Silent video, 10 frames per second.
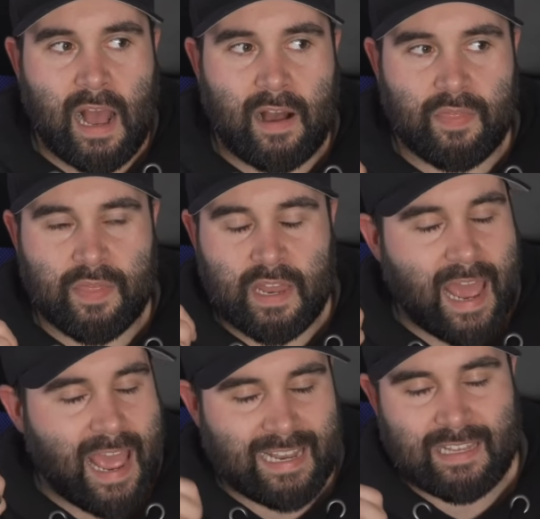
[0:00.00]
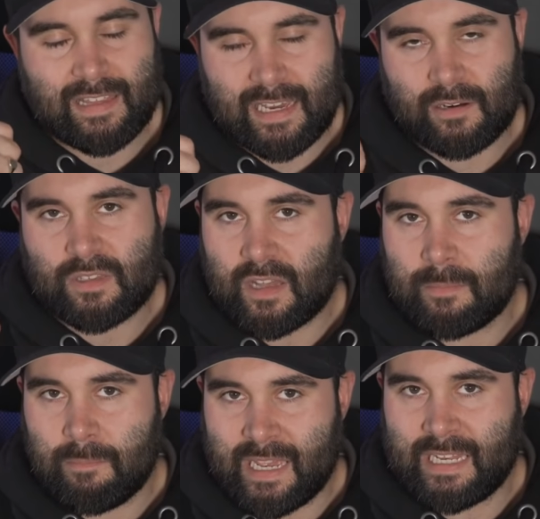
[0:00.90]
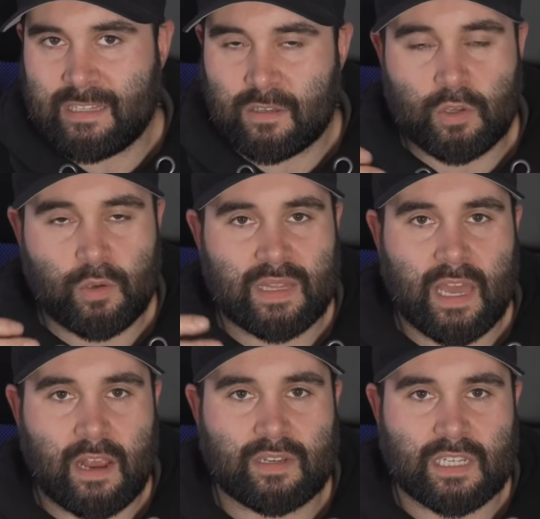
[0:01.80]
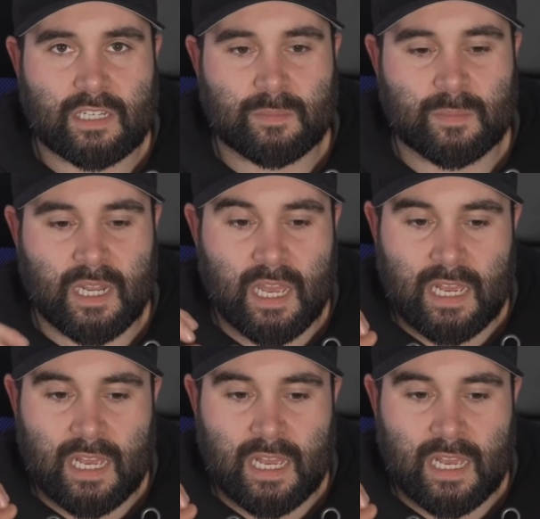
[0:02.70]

and then anything else that they may need to do in their assessment